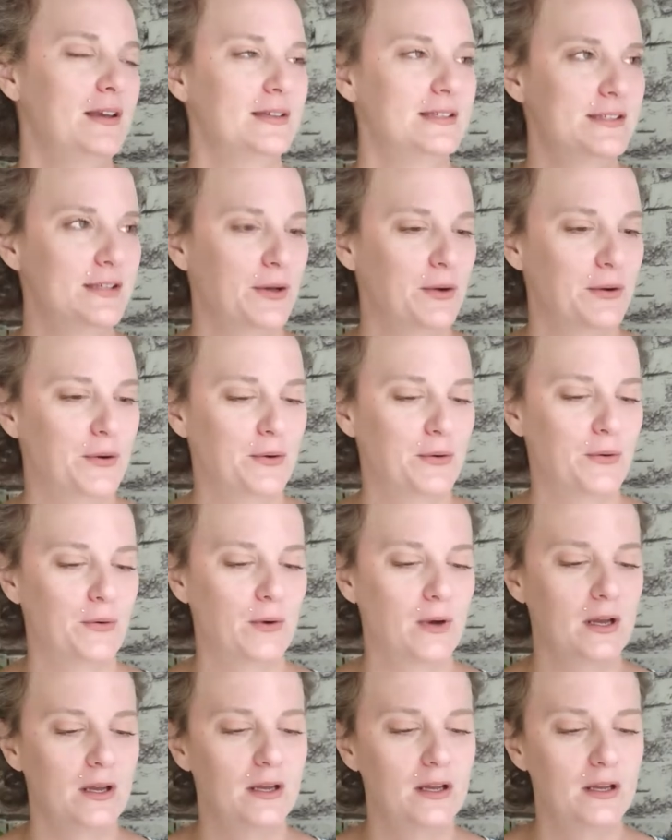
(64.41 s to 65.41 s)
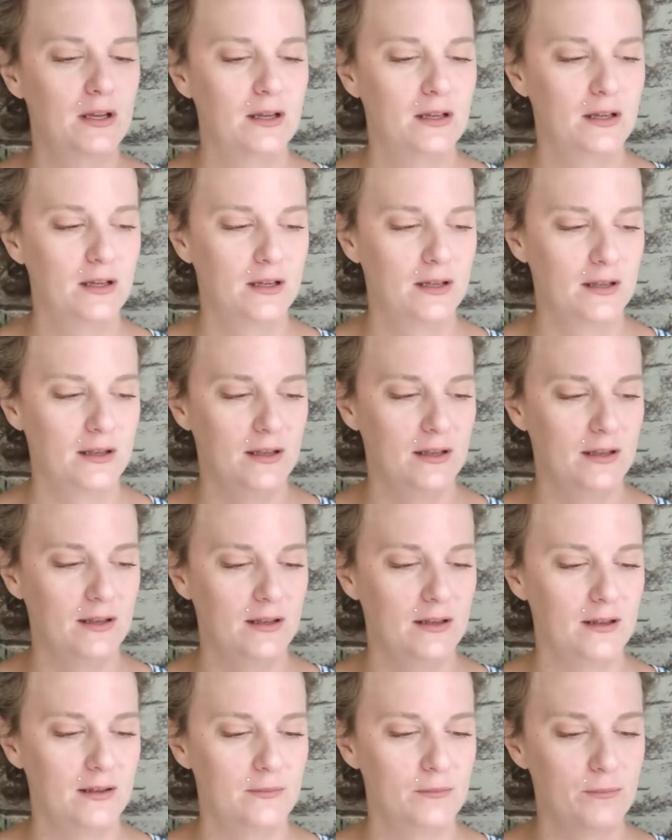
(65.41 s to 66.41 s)
So
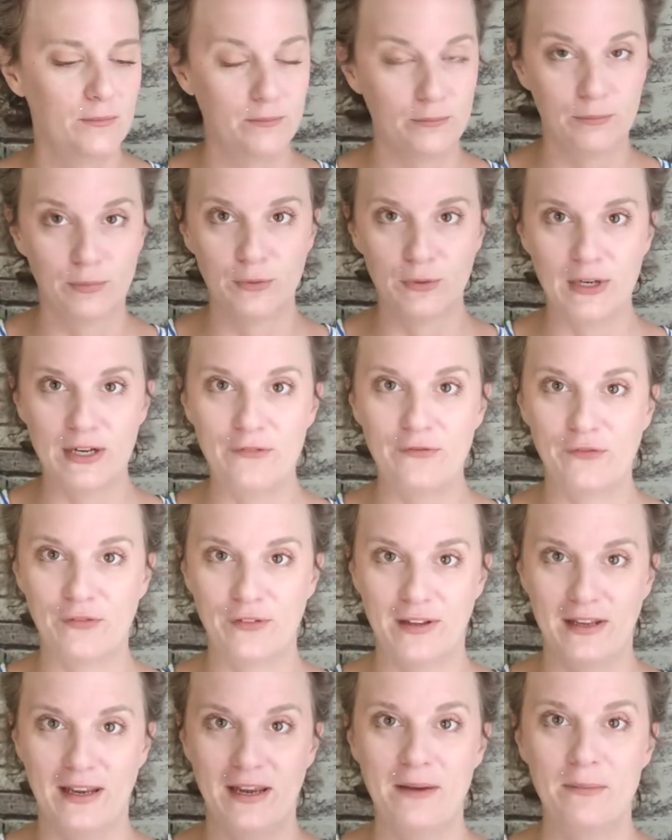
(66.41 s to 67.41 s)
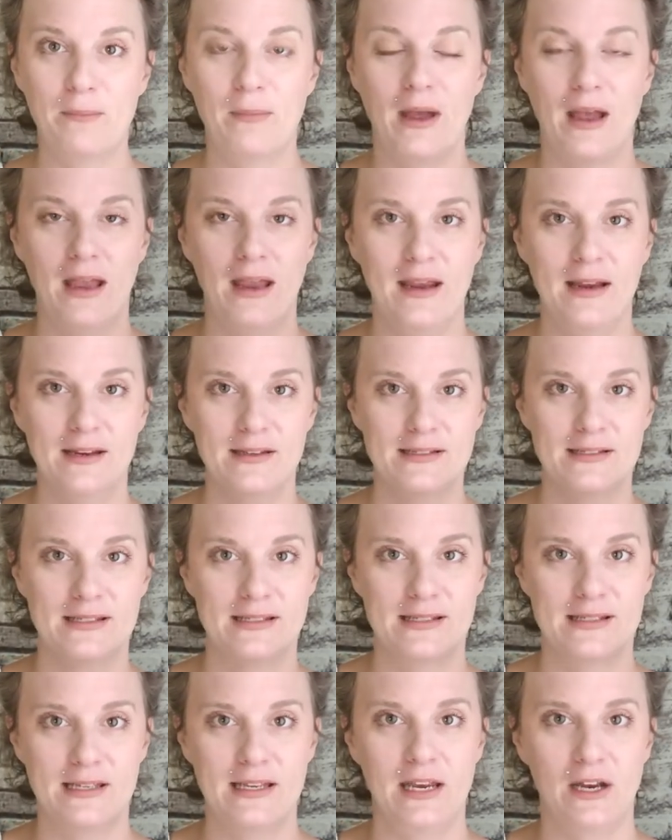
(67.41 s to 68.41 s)
briefly, my
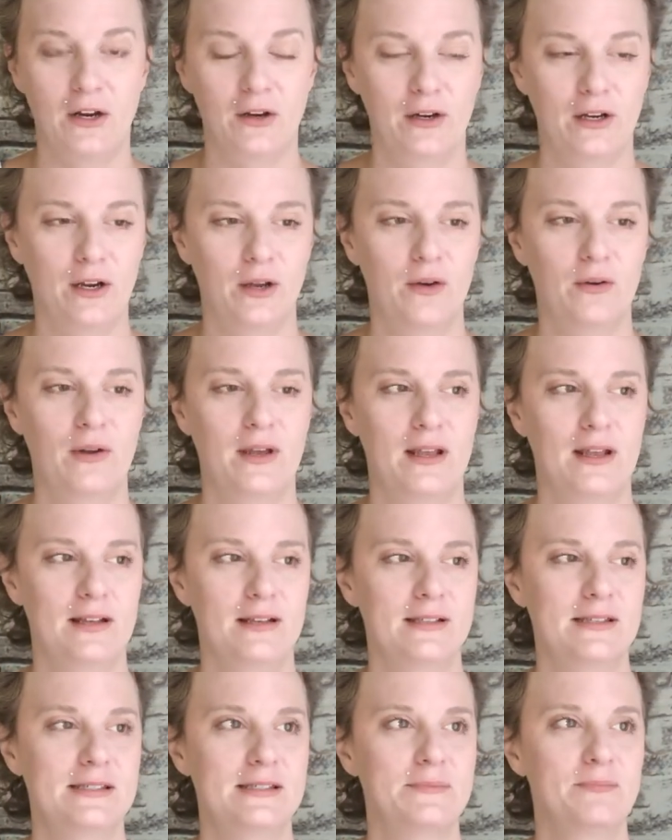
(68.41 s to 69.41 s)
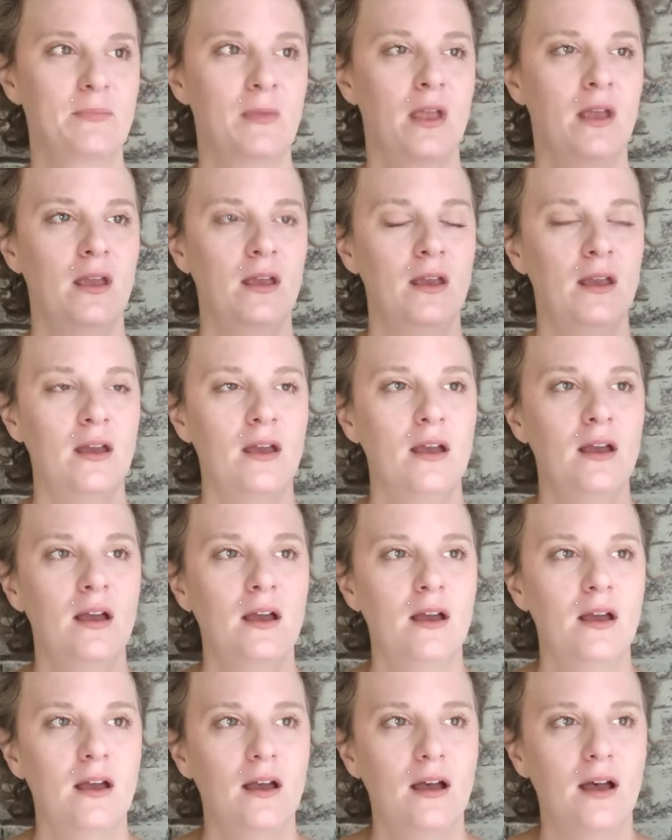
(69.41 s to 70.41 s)
scenario is
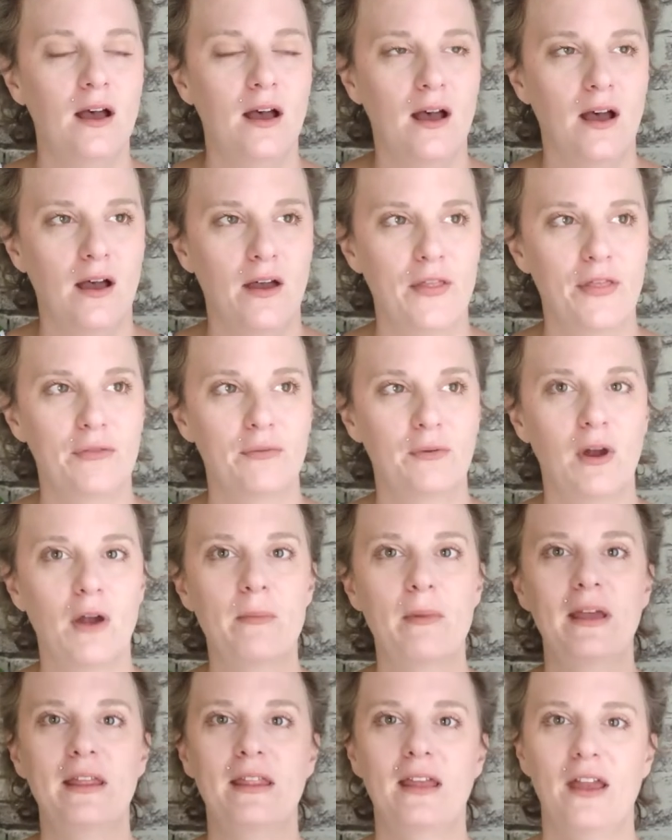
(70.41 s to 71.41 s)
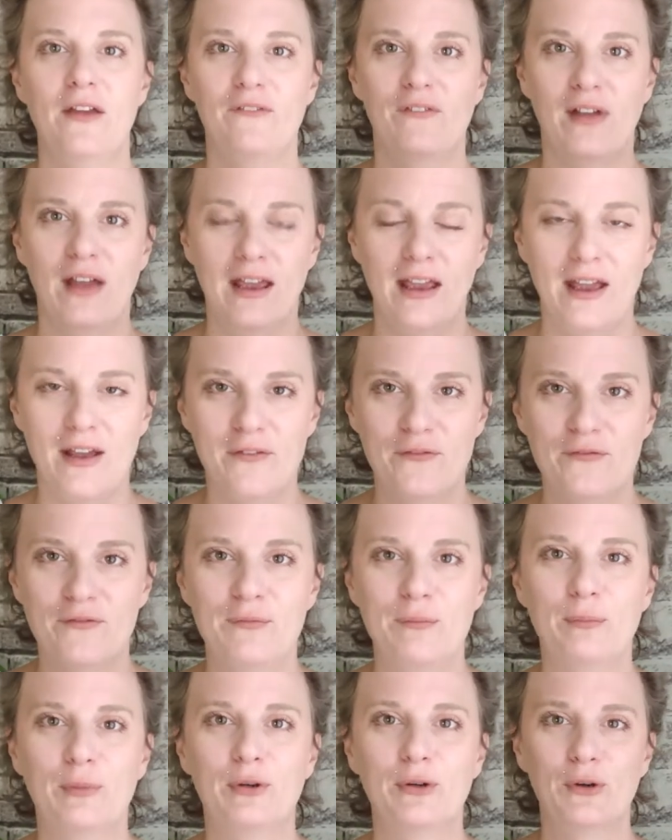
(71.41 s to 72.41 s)
uh, throughout my life, I
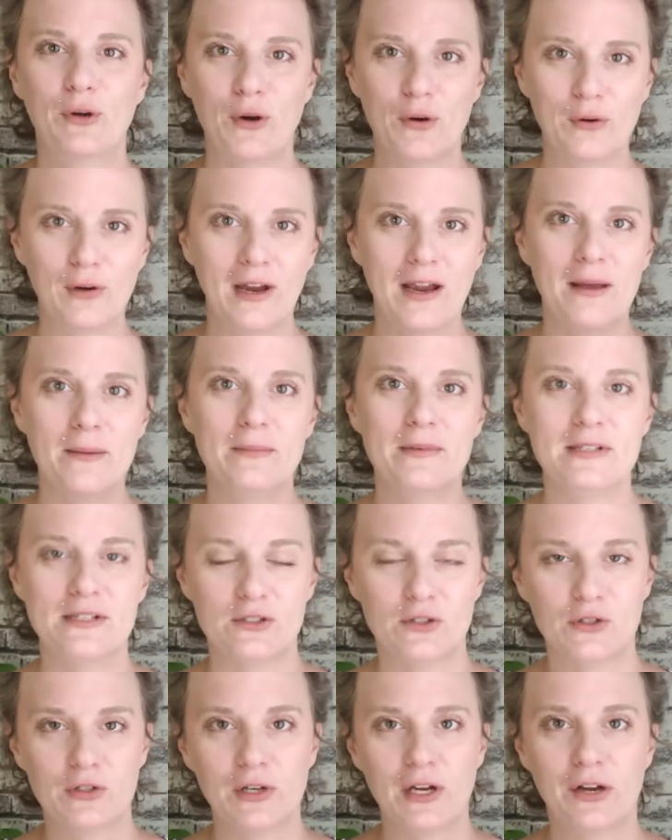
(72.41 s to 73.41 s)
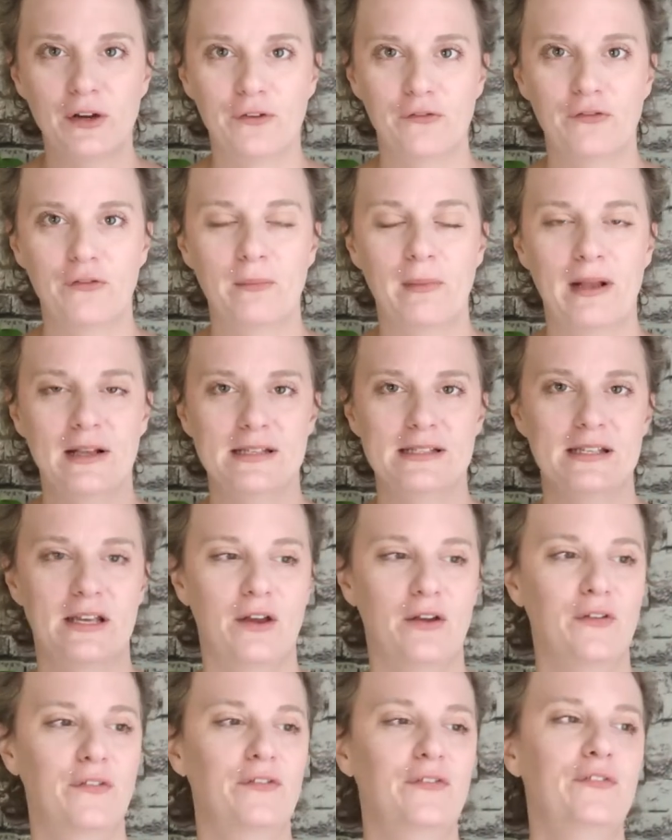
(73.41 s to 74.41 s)
have programmed a trigger for
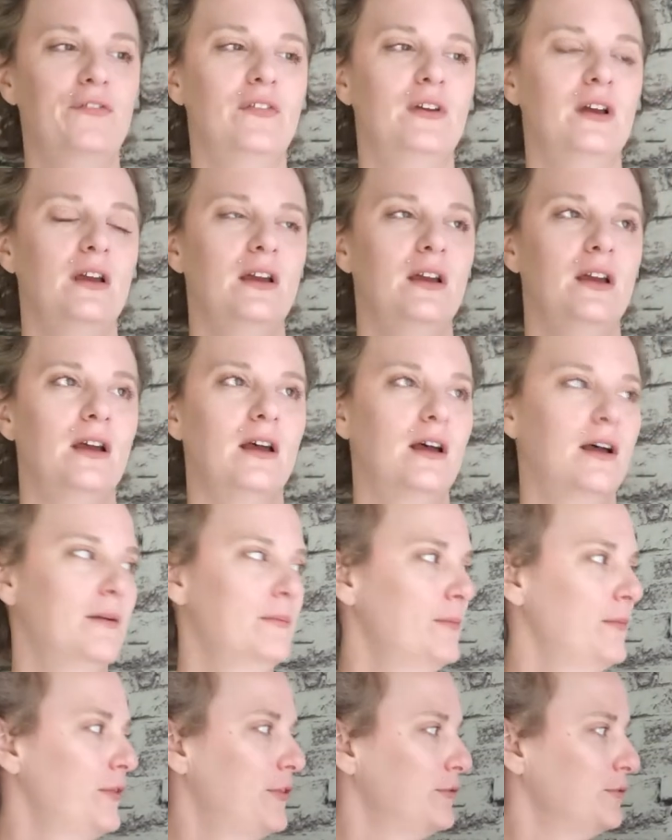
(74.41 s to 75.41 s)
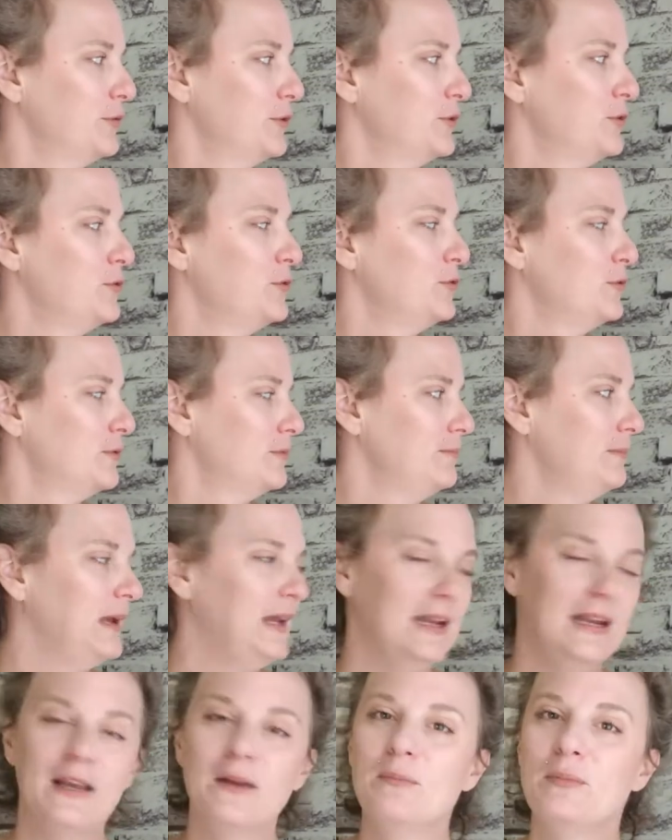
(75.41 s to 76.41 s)
myself um, through
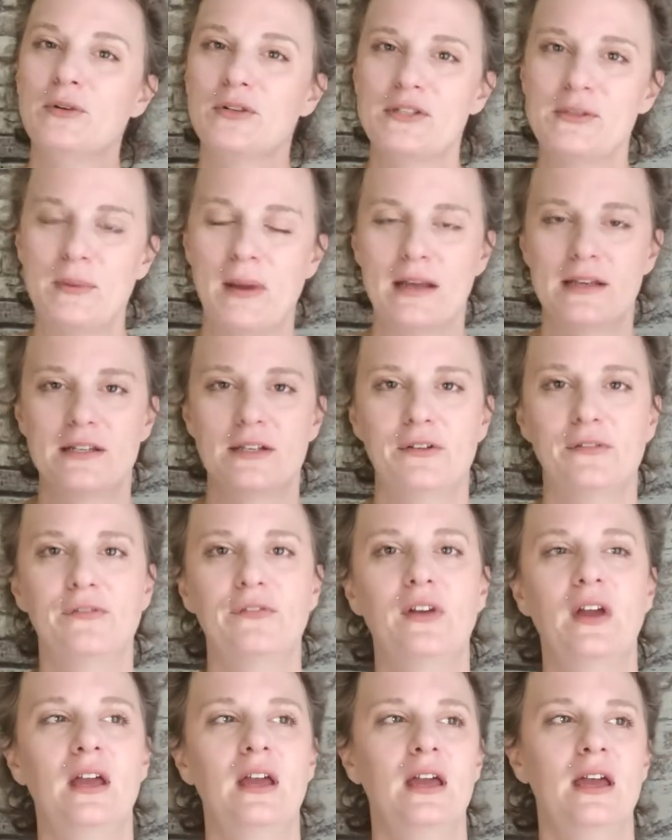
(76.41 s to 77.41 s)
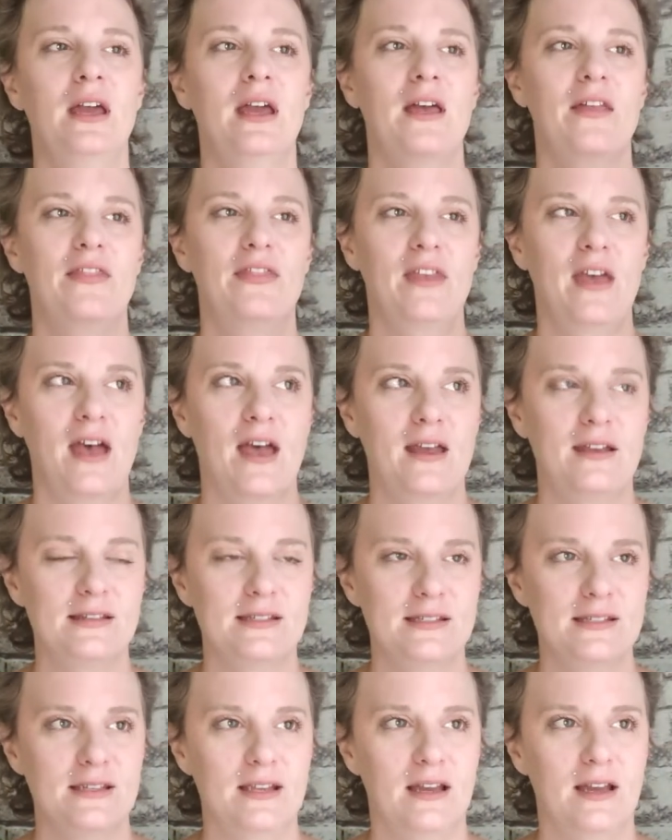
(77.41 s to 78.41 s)
meaning and perspective
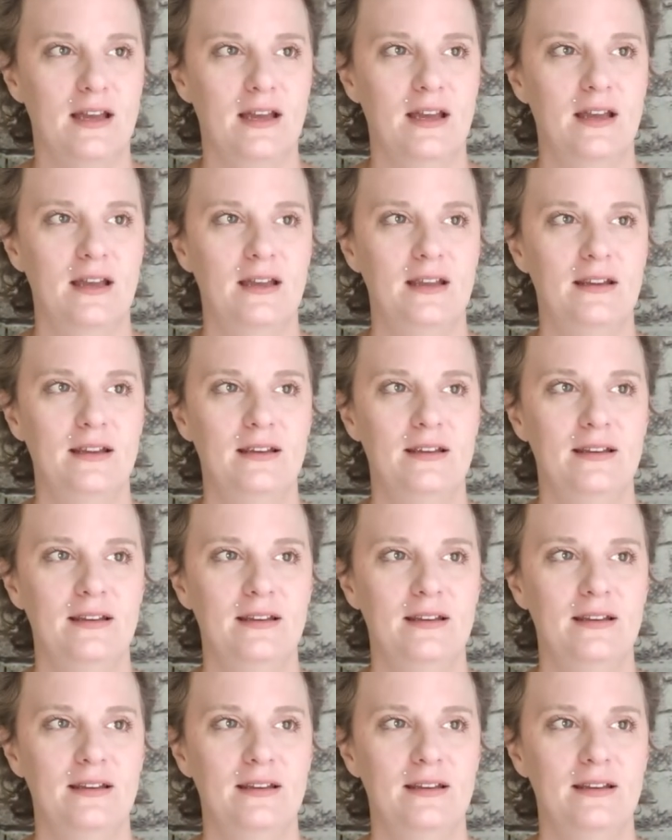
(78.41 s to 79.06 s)
that uh,